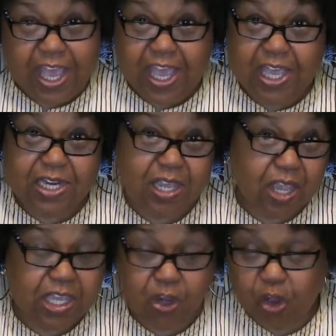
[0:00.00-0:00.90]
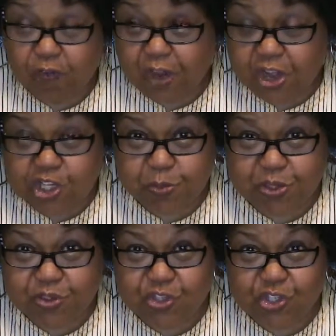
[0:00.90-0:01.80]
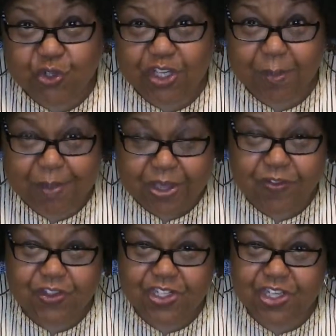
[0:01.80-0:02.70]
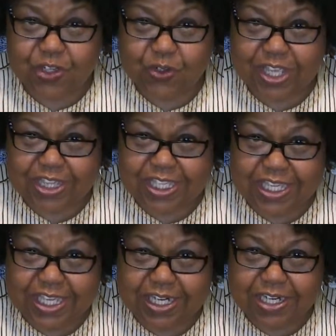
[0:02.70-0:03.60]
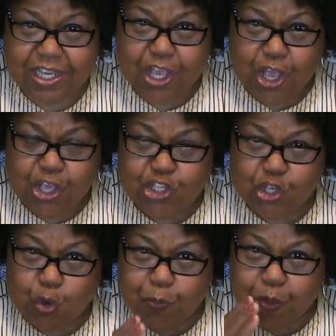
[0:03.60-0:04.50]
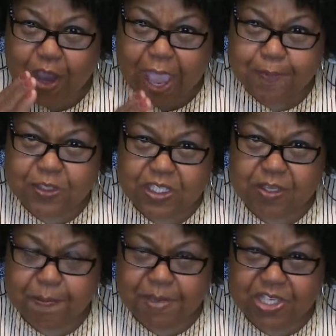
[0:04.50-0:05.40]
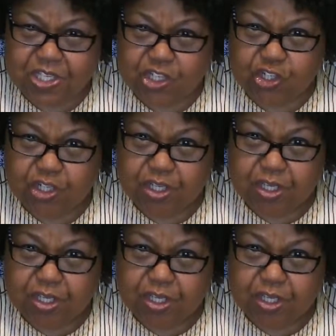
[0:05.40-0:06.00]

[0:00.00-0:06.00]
And in all of our experiences, you come out of the tunnel at the end. So perhaps it's a message.